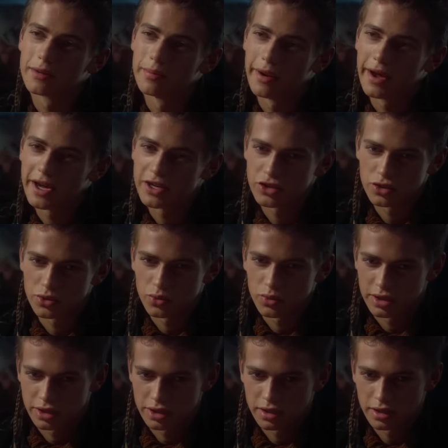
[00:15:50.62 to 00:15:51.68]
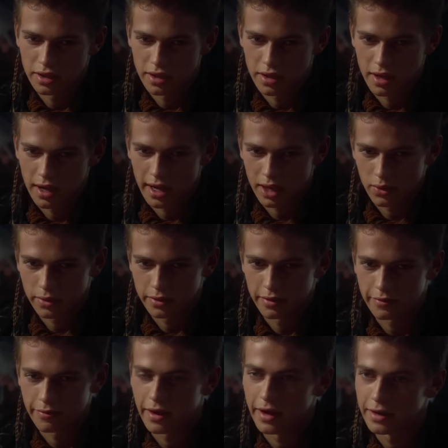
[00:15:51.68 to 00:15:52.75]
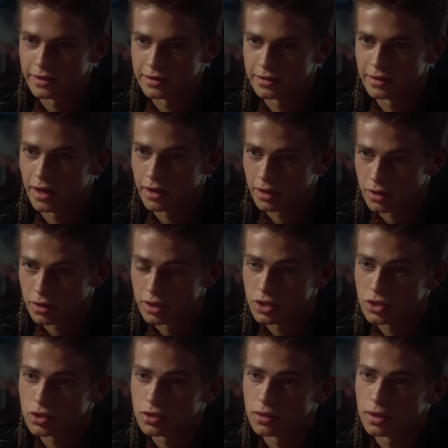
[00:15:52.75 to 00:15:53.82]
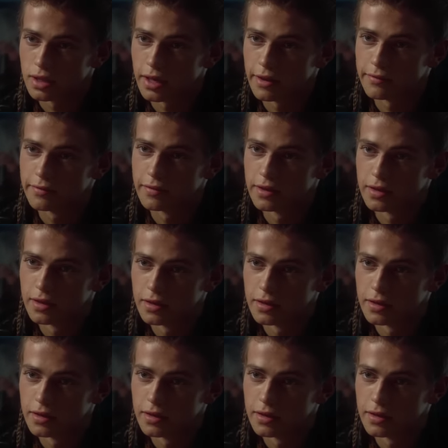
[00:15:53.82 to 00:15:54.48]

Compassion, which I would define as unconditional love,